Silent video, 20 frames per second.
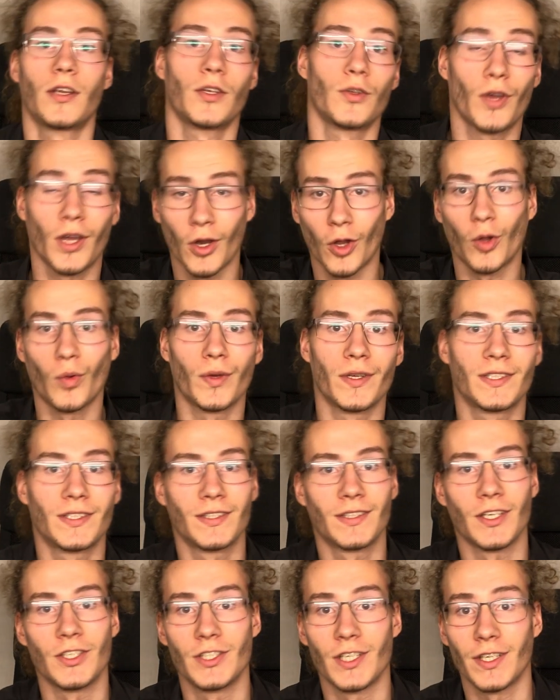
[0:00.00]
You can always
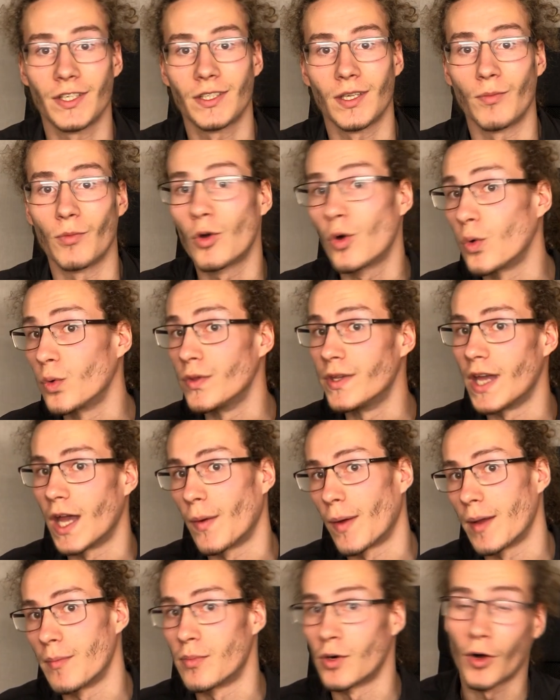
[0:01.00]
suggest some cool
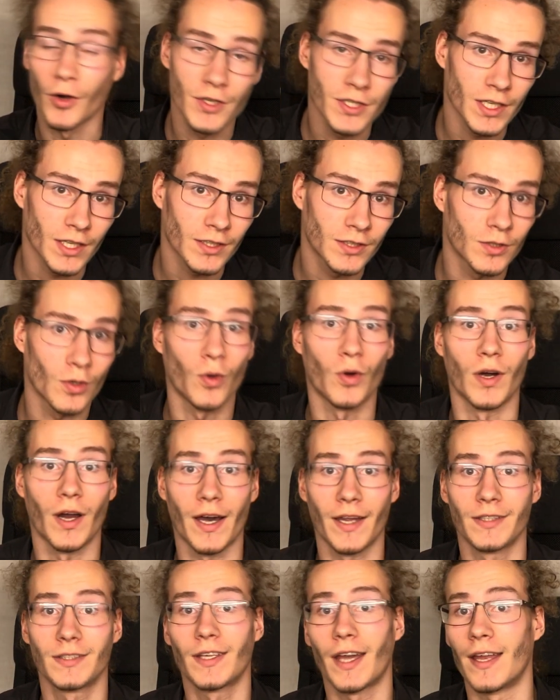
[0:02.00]
DIY projects
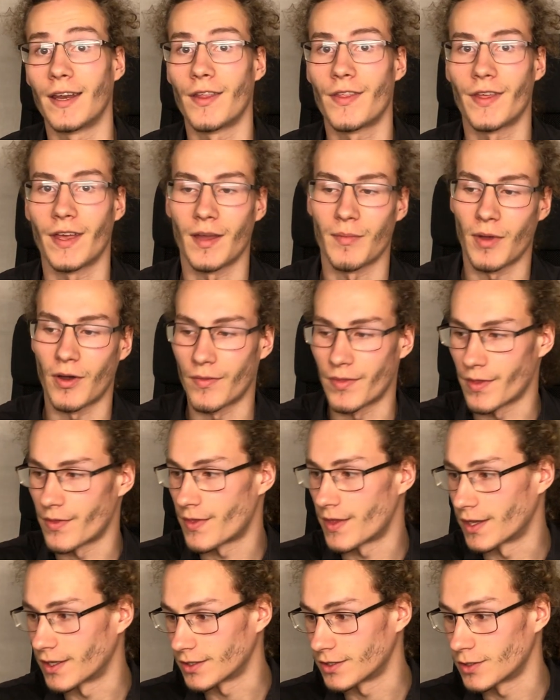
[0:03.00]
or ask anything about
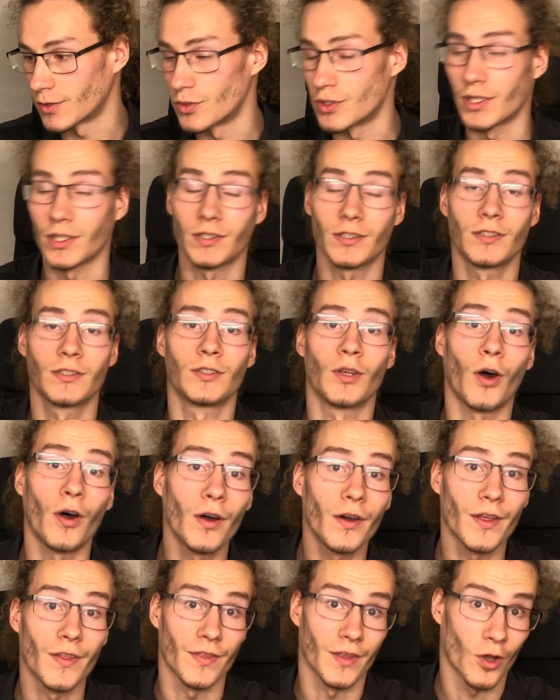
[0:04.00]
the things you just
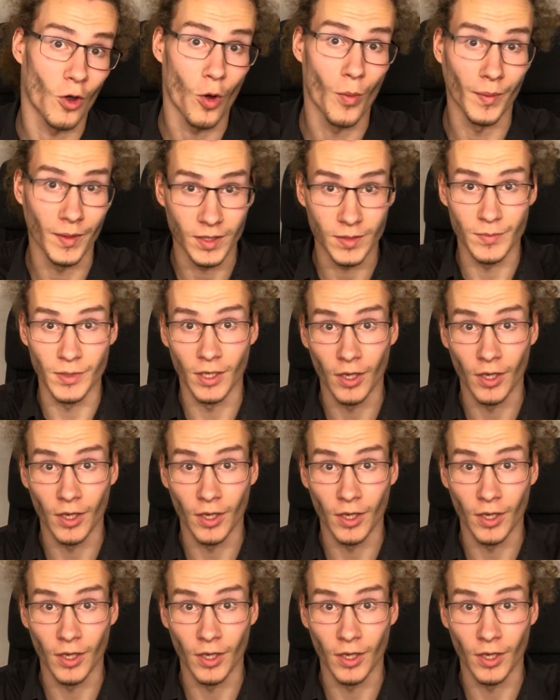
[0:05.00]
saw in the comments